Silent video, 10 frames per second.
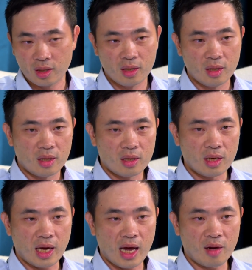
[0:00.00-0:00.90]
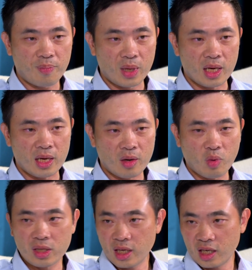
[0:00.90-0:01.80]
Mm-hmm. It cannot be
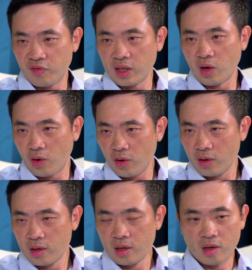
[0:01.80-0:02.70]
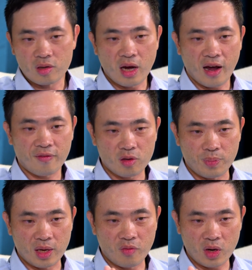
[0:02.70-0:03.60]
one size fit all. You have to
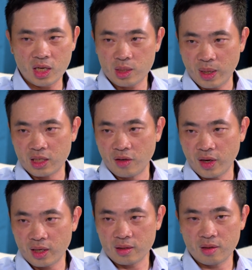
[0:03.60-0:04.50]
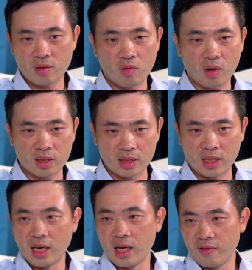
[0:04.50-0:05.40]
be really specific what
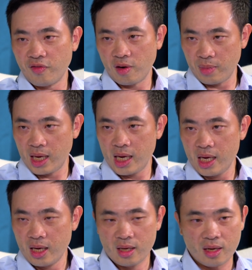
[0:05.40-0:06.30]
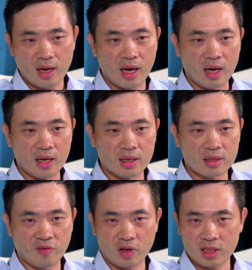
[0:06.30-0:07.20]
does it mean for me mm -hmm.
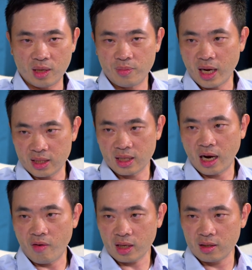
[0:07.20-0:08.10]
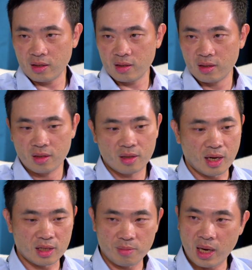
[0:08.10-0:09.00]
as, for example, as a director, mm
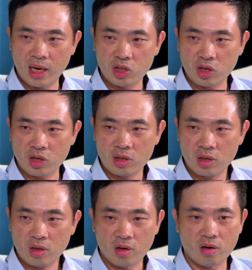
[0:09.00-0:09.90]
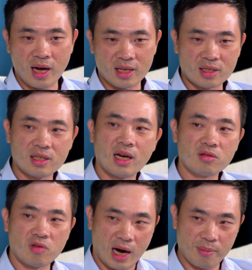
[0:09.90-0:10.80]
-hmm. as a manager, or as a
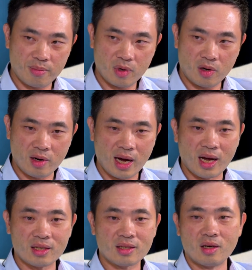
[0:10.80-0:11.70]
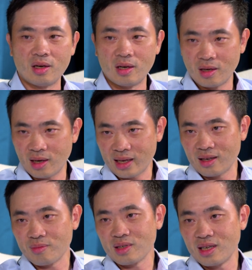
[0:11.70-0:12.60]
sales rep, or mm-hmm. as a, like
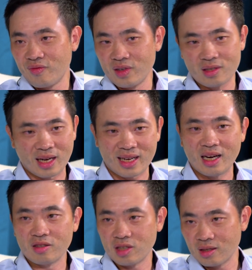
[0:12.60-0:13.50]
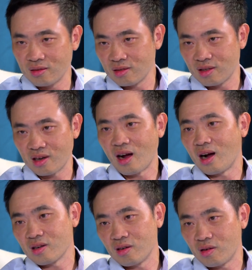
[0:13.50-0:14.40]
a, even accounting
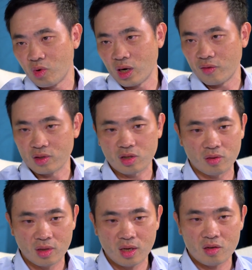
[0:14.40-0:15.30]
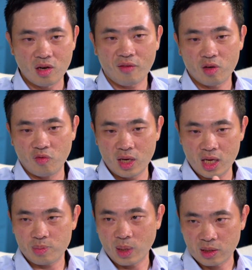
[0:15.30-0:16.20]
clerk or mm-hmm. whatever. So you have to
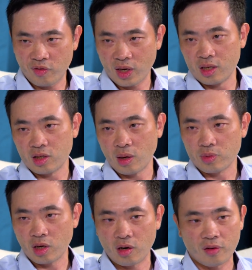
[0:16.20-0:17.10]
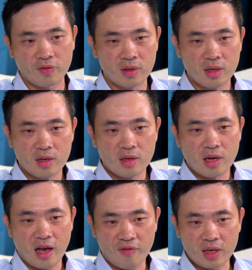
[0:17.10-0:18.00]
really specific in terms of
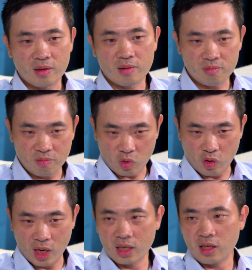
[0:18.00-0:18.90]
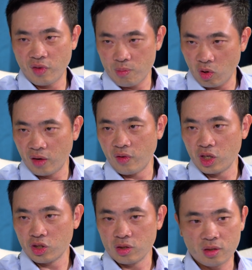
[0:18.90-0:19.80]
having creating different
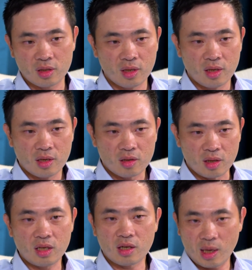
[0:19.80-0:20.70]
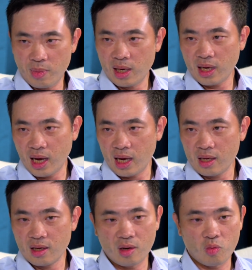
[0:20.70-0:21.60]
motivations. You need to
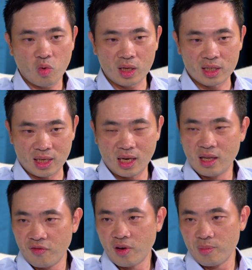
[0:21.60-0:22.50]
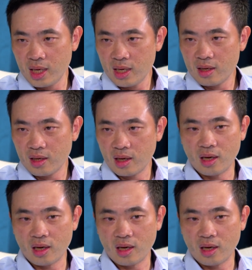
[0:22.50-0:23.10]
communicate what is it in for me. Mm-hmm.